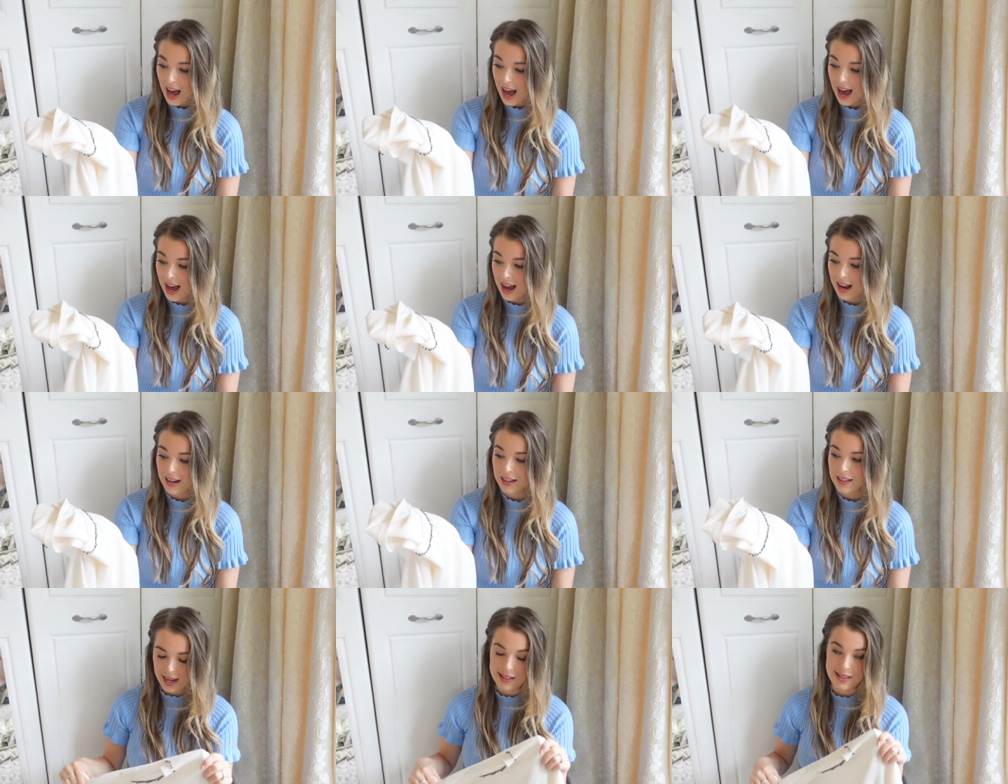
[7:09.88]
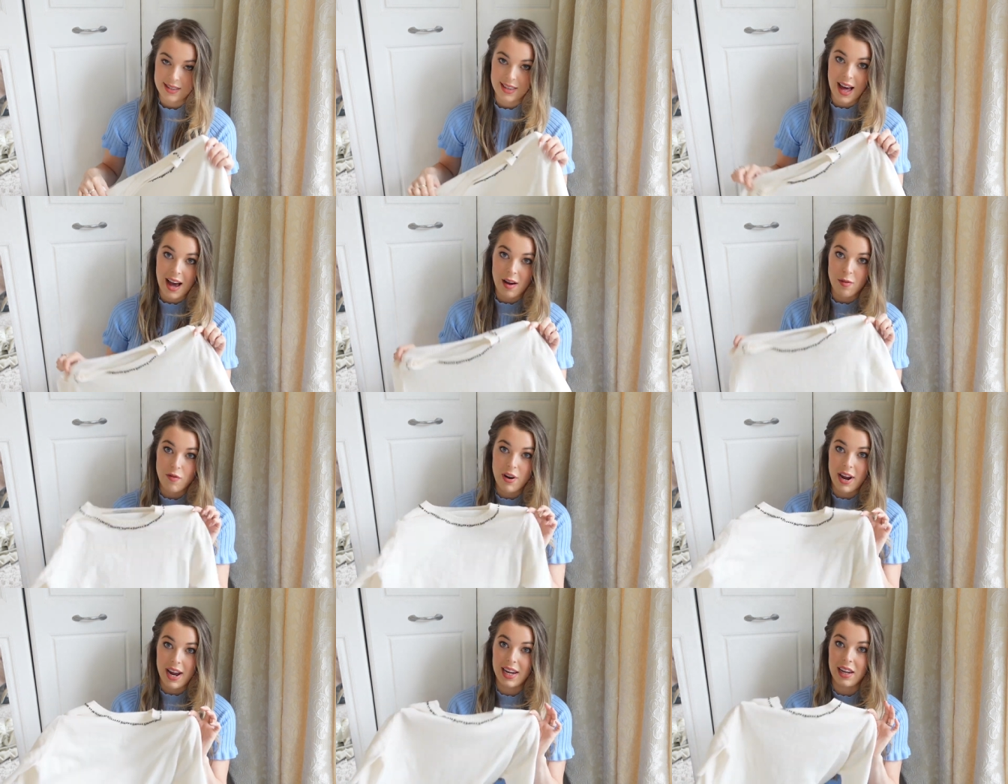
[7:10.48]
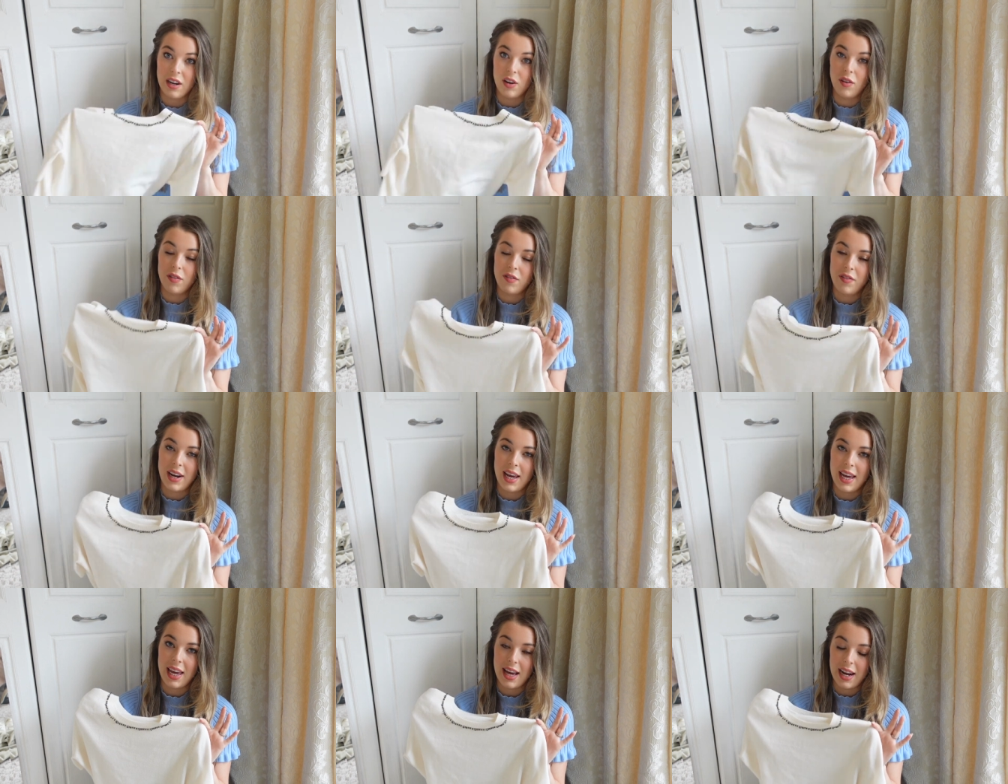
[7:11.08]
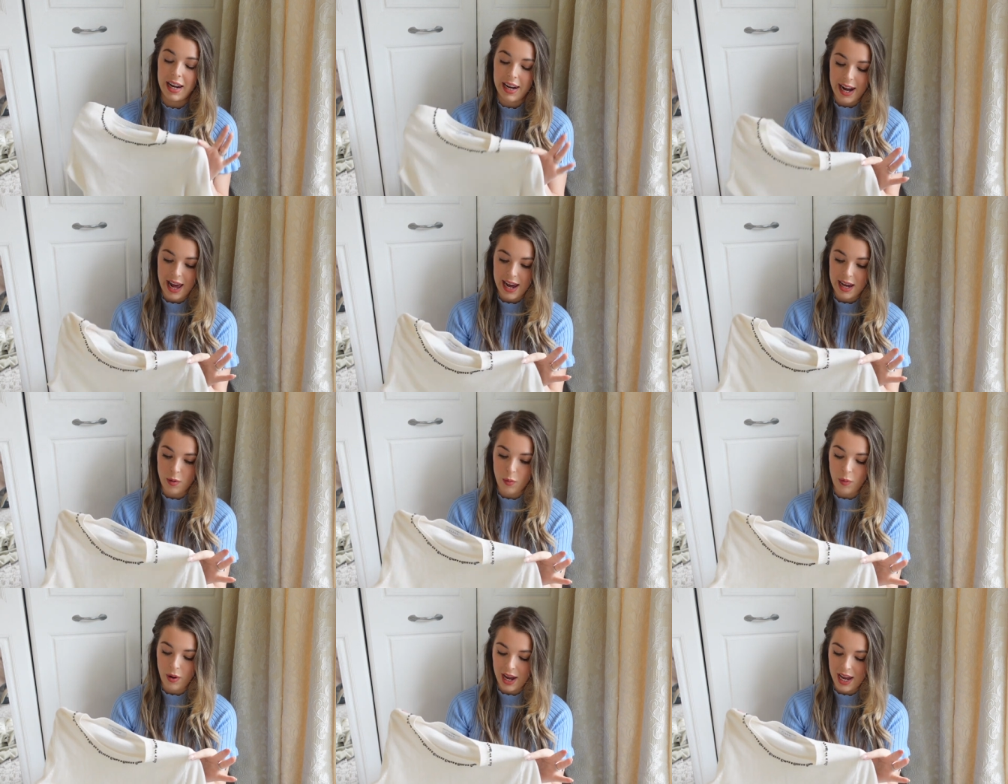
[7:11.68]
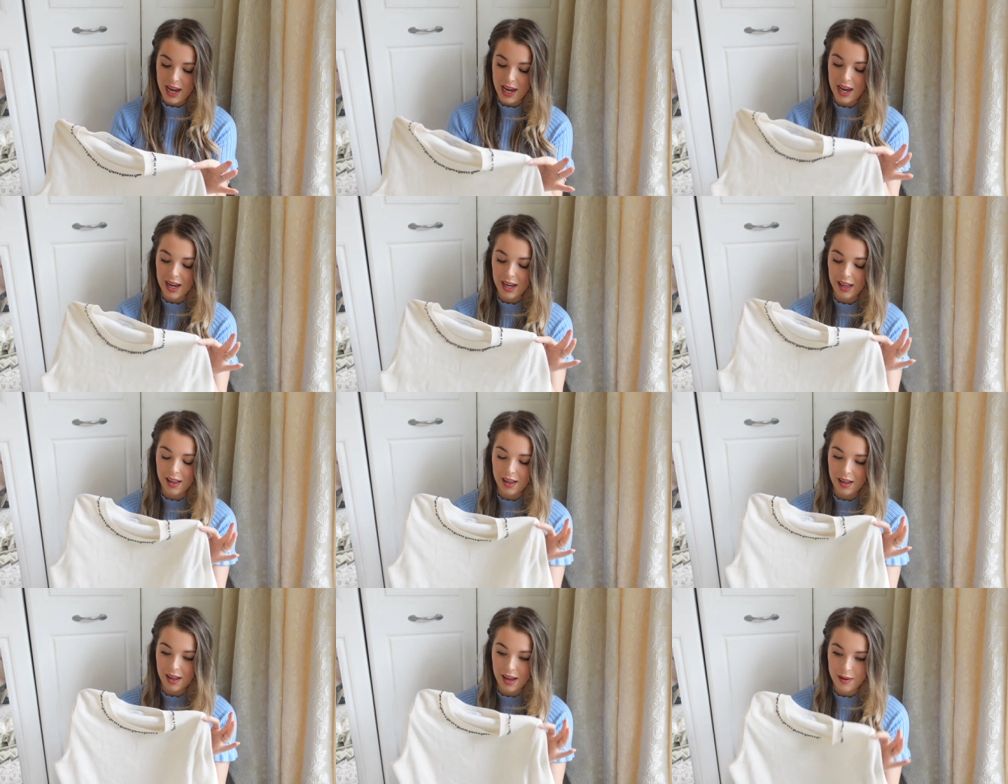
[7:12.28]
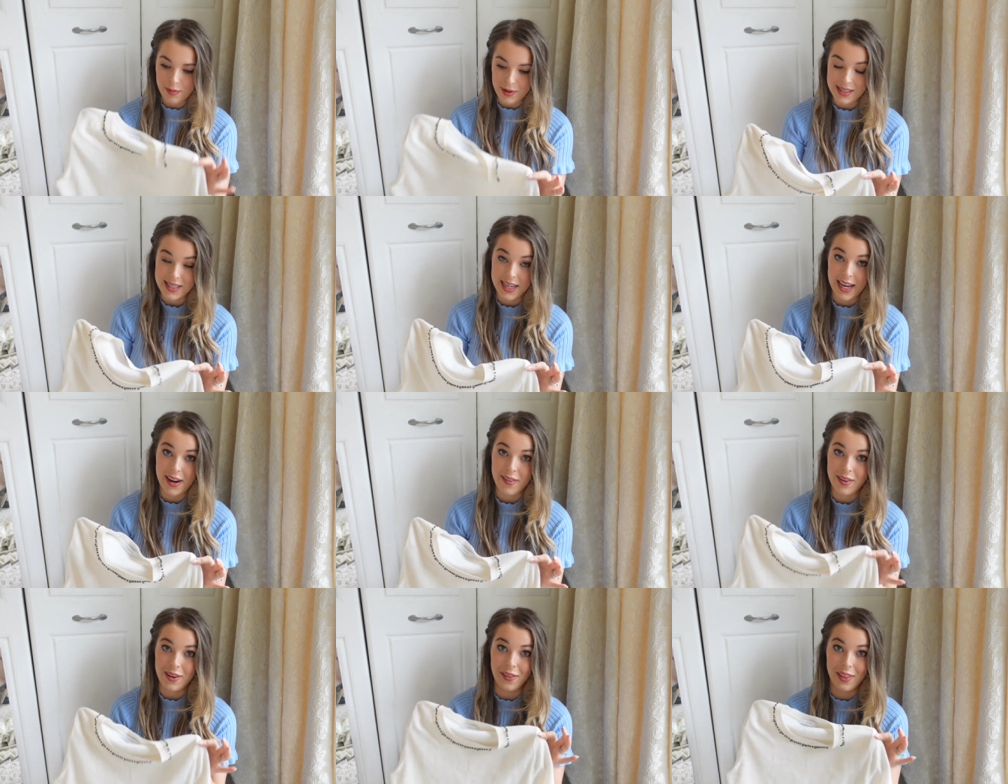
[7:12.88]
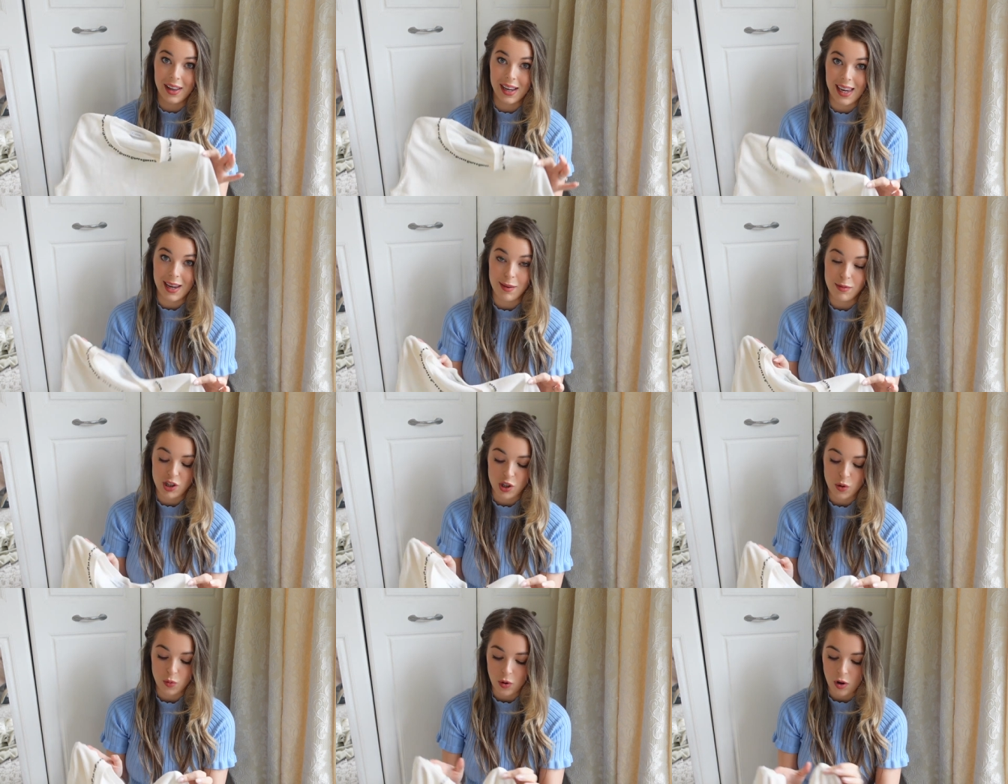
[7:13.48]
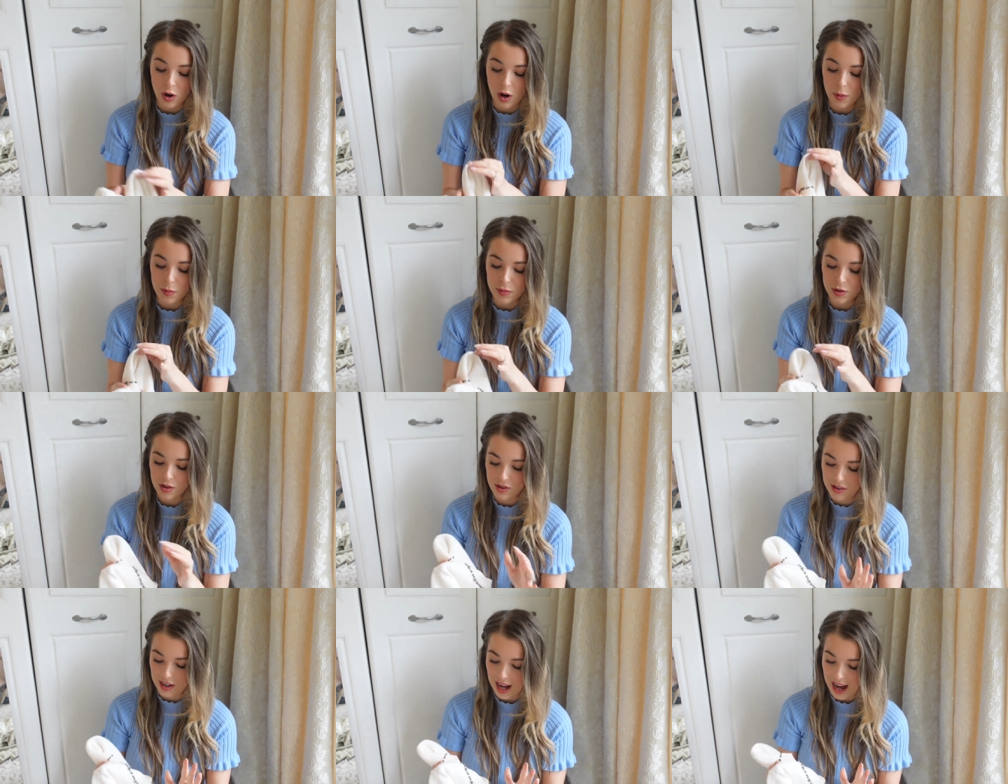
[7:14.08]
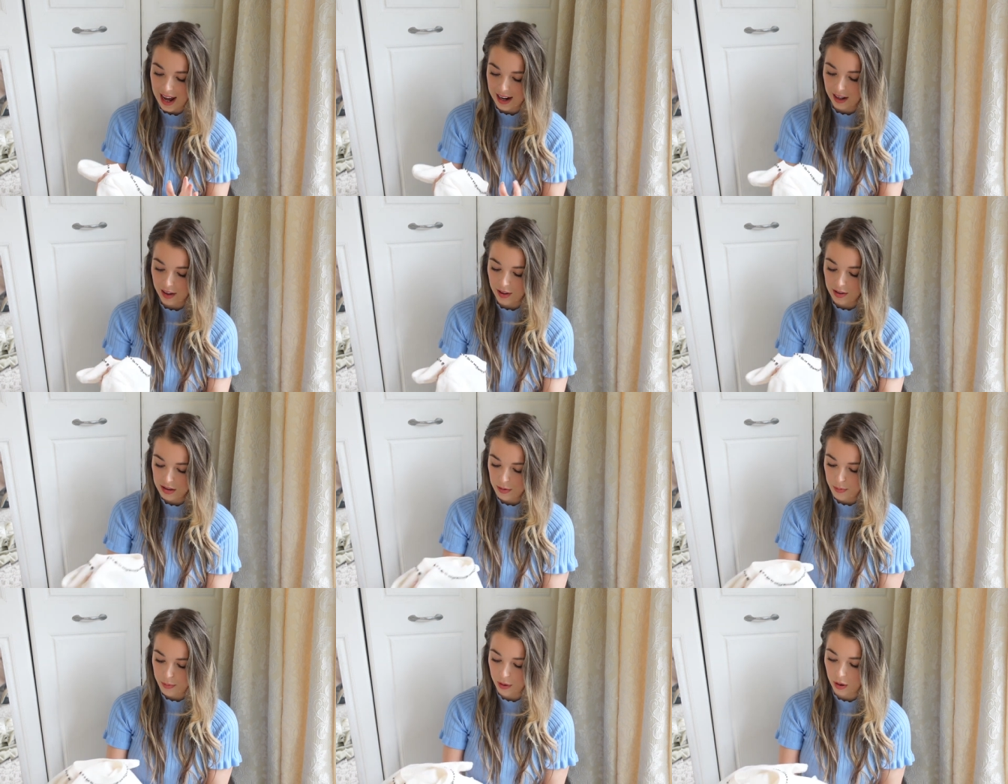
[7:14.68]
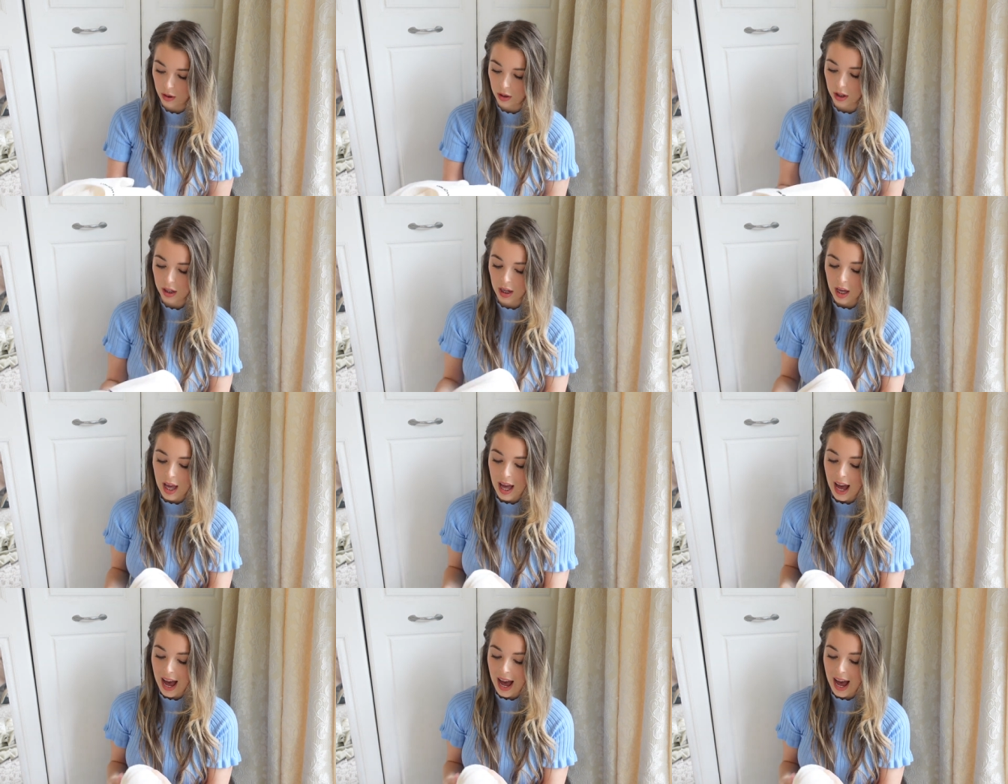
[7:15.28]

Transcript: and it's that really lovely lightweight material that keeps you warm, doesn't add loads of bulk,